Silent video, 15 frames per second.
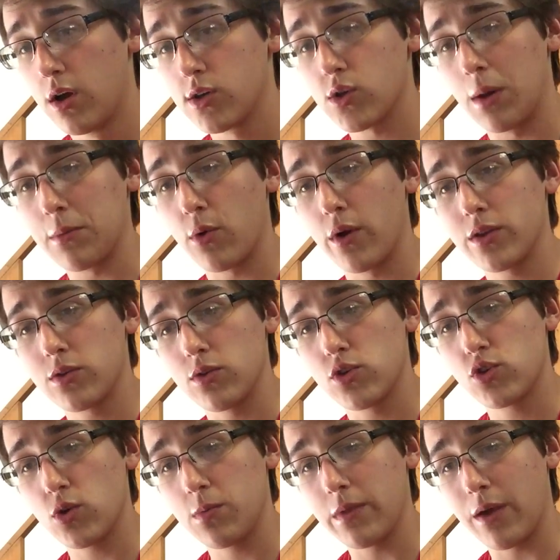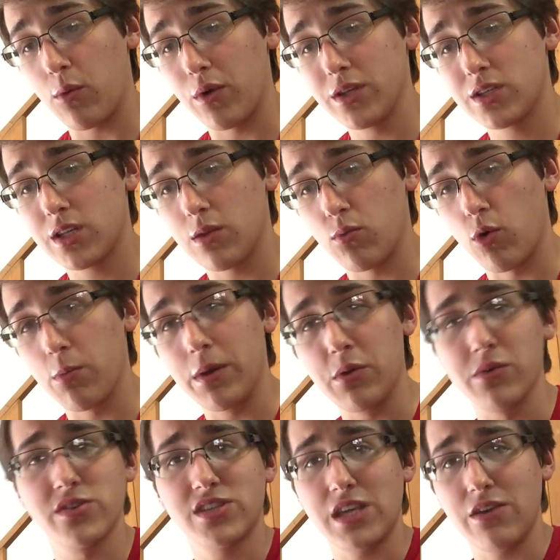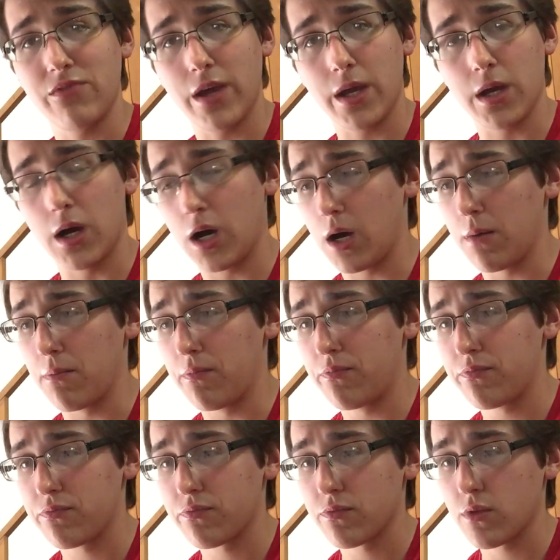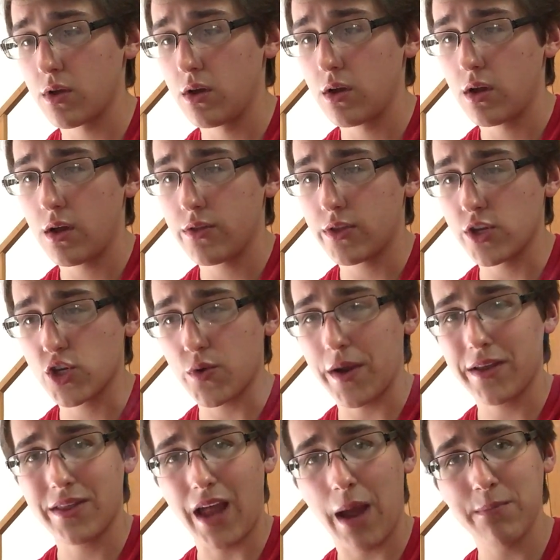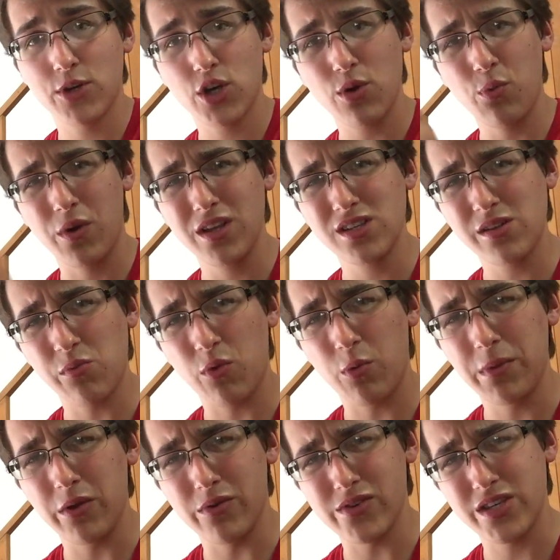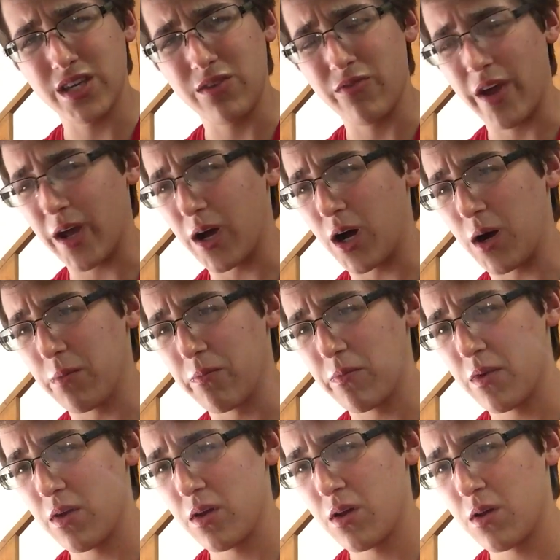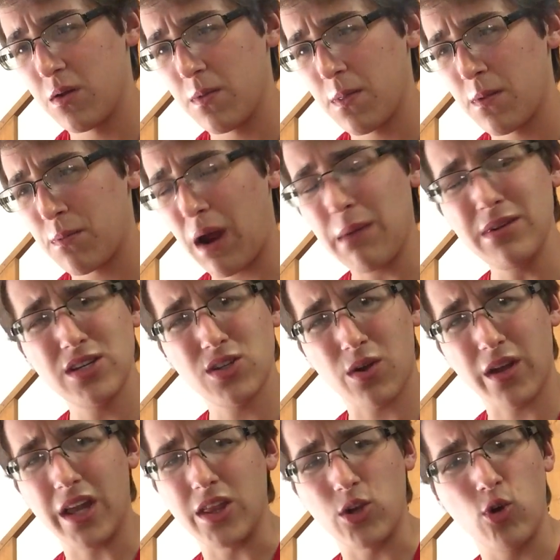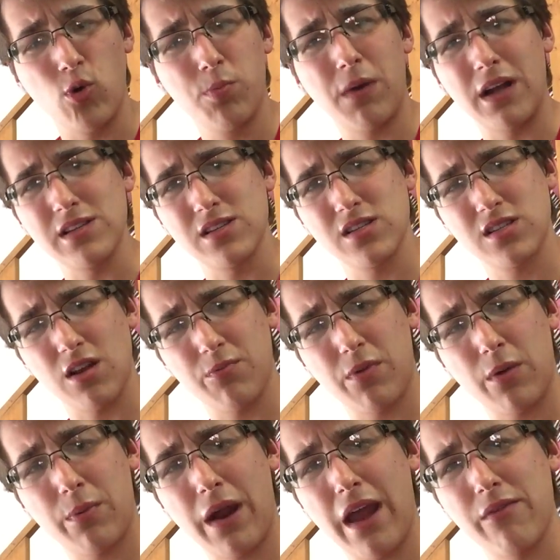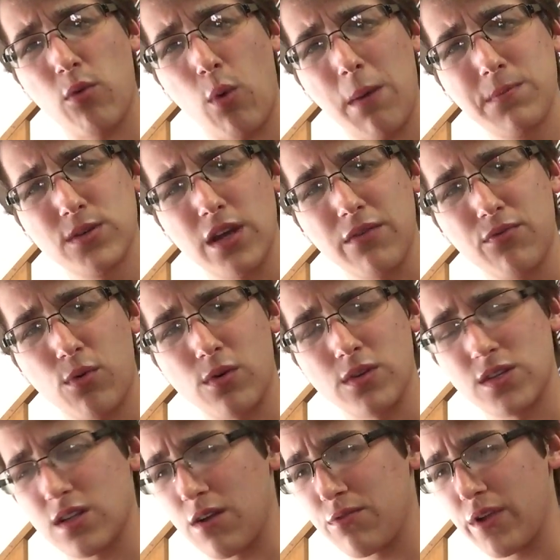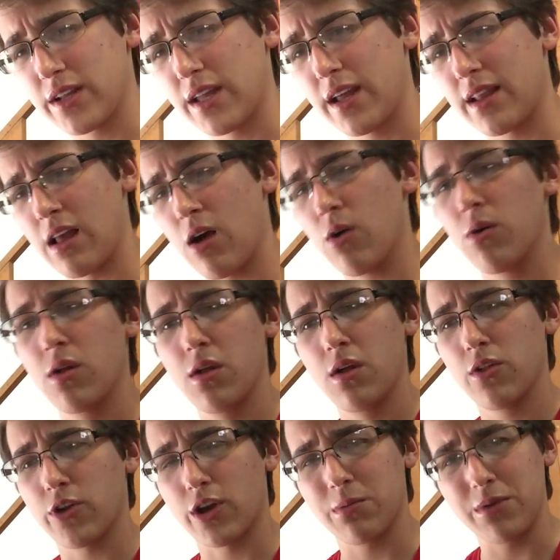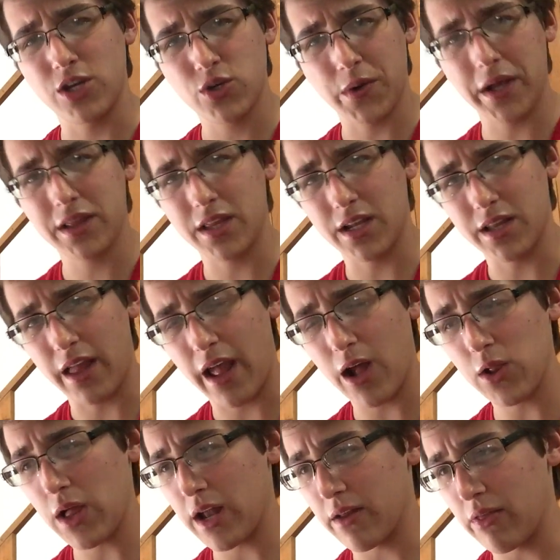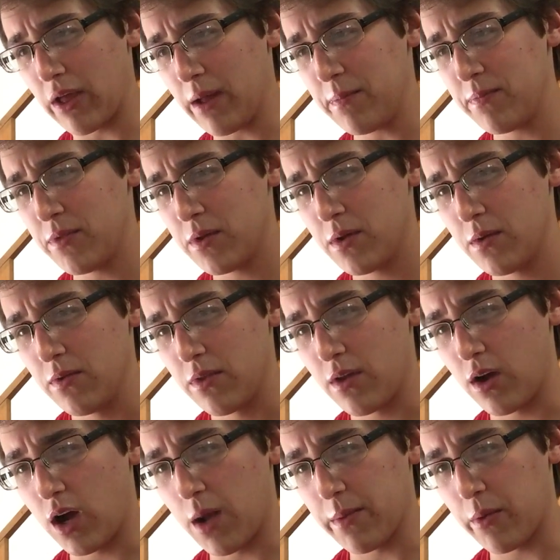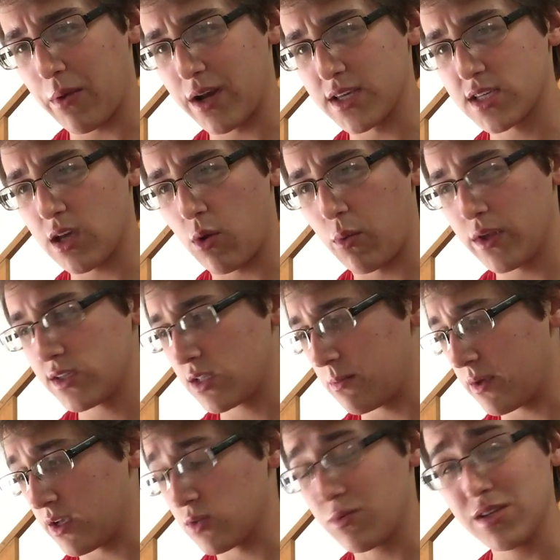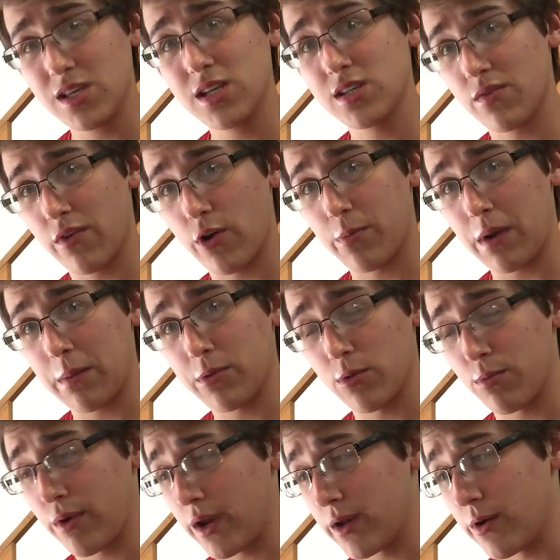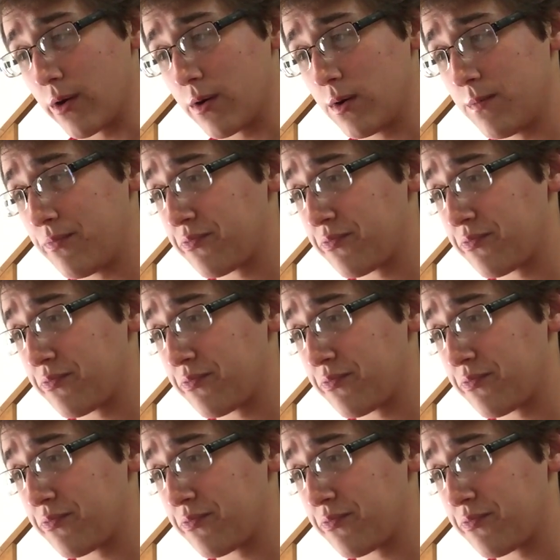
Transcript: So I'm going to assume that Winston will be receiving the strength. I'm sure Winston will be receiving, probably start getting coupons and stuff. Probably have a website for it and stuff like that now. They're going to be strengthening the hell out of that. They want to sell Winston because Winston is a very popular brand here.